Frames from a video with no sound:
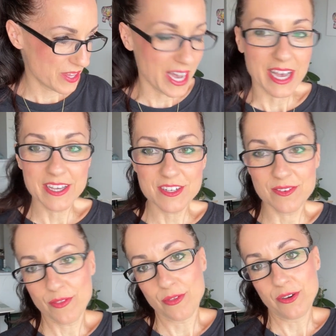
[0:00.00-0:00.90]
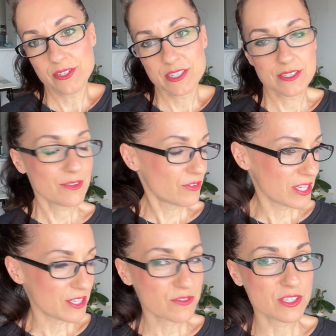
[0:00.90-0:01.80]
I thought if it
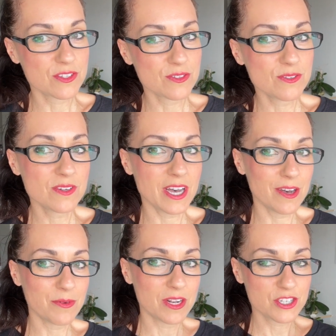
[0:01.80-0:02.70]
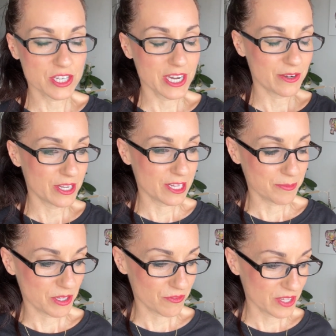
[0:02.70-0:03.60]
interests you, I will share a little
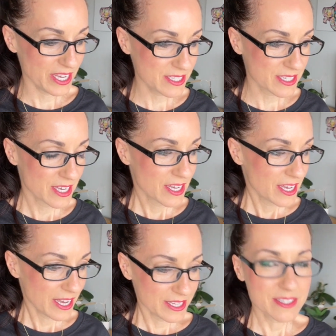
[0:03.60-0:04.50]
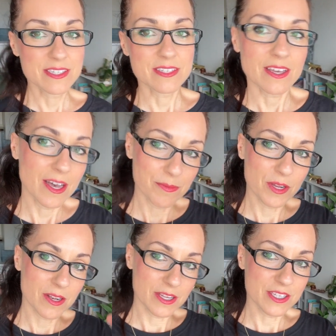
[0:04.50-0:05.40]
bit of that, and I
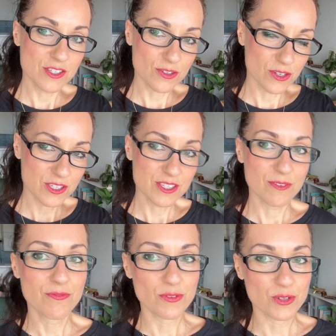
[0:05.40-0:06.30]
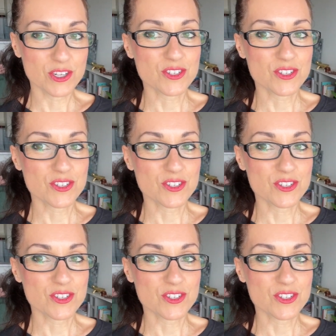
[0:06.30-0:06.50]
will insert the footage